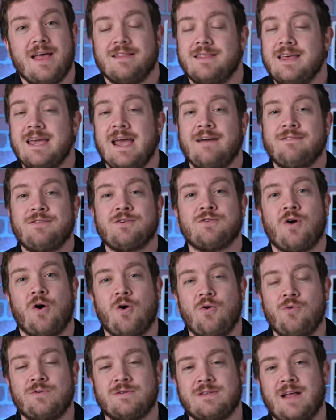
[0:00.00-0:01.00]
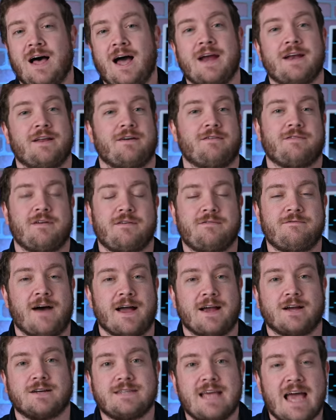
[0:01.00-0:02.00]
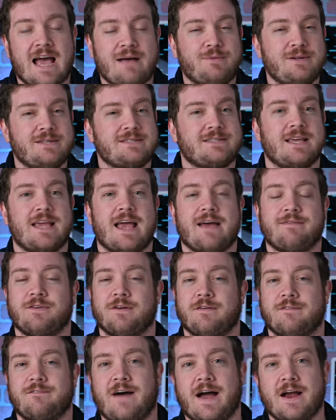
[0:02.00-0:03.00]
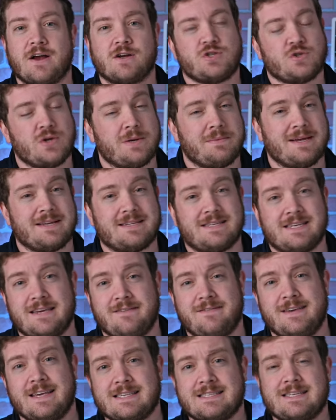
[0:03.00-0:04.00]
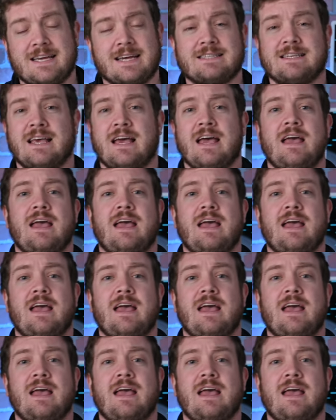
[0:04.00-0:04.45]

They have their own line of Fire tablets, they have their Fire streaming TV sticks,